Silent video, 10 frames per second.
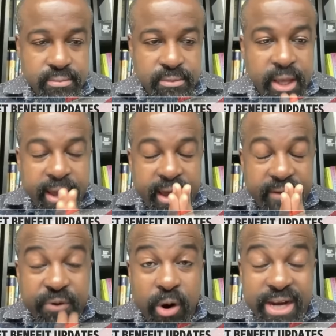If you
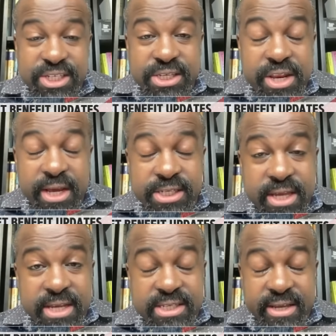are a senior
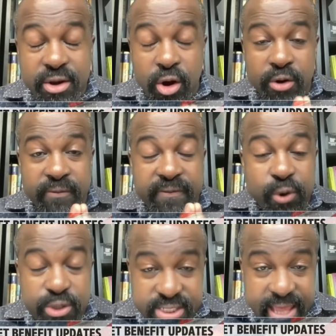citizen on food
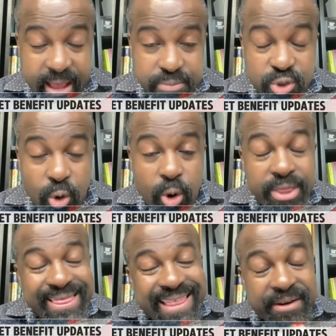stamps or
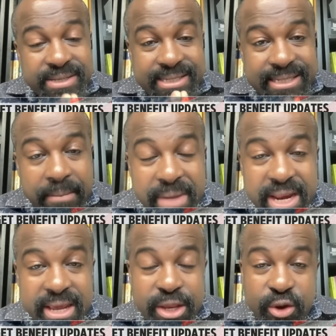there is
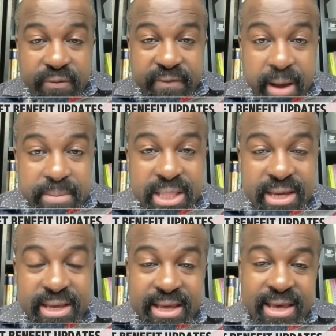somebody in your
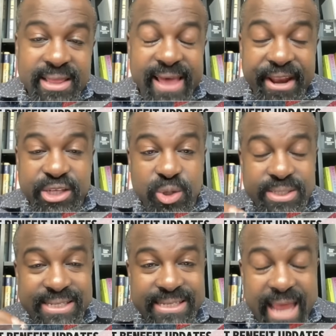family that is on
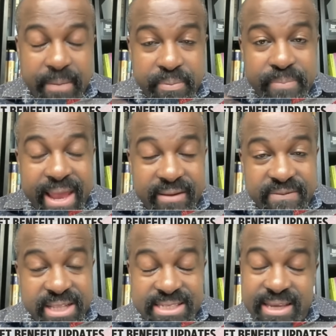SNAP
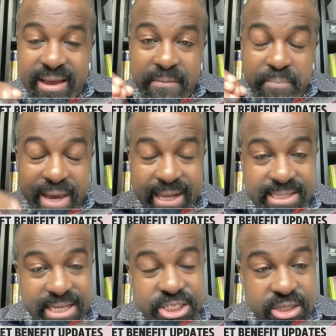benefits, pay
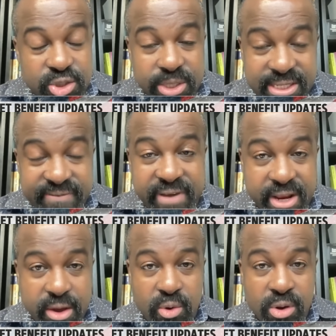attention to this video.